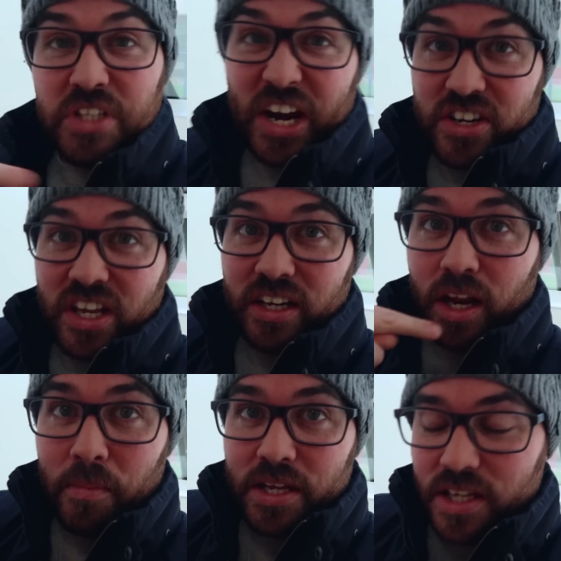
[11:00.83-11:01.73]
Their site,
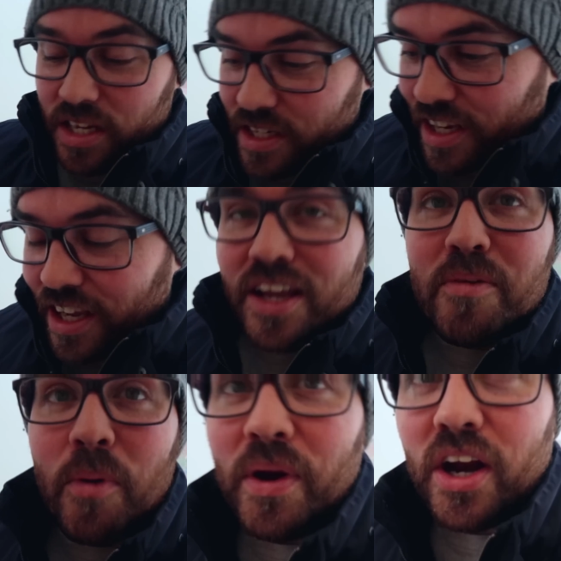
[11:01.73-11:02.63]
not my site.
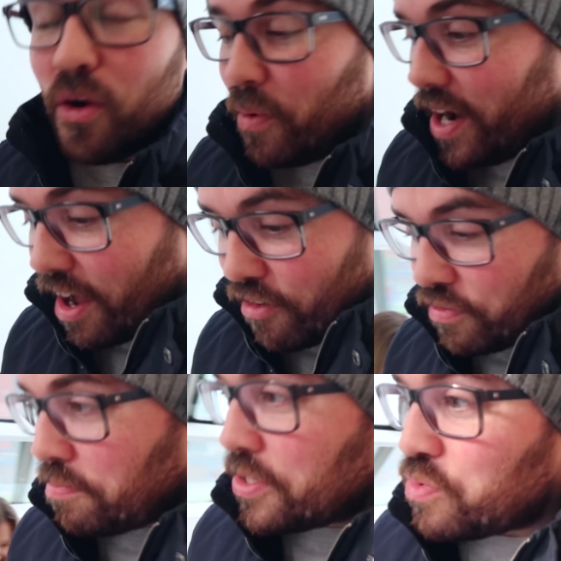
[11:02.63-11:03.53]
but we're go we
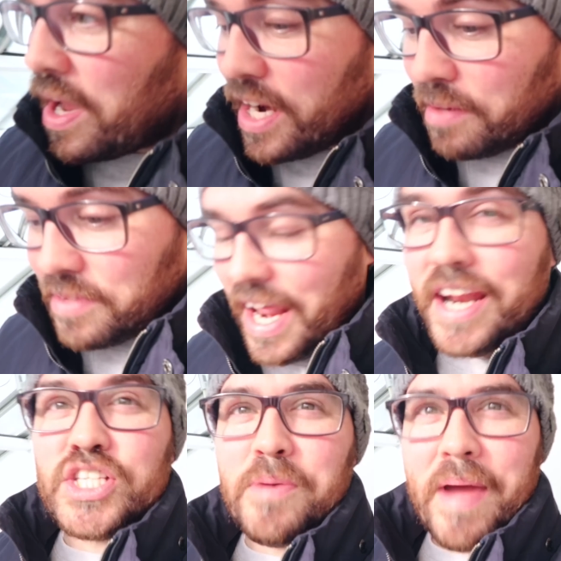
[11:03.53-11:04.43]
have persuaded them to
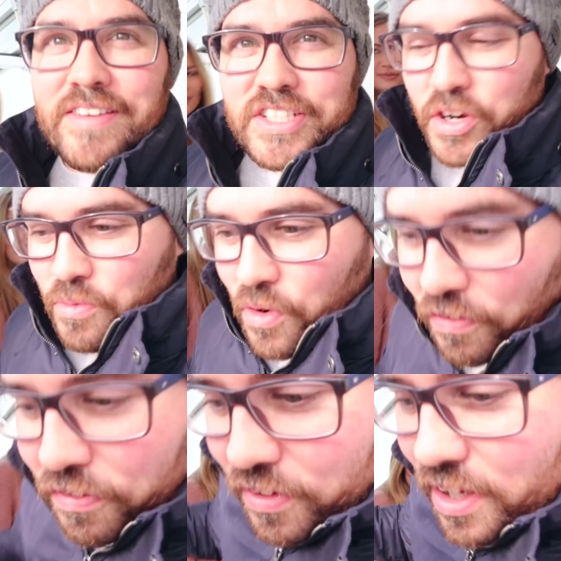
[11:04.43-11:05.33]
let us come out into the roof.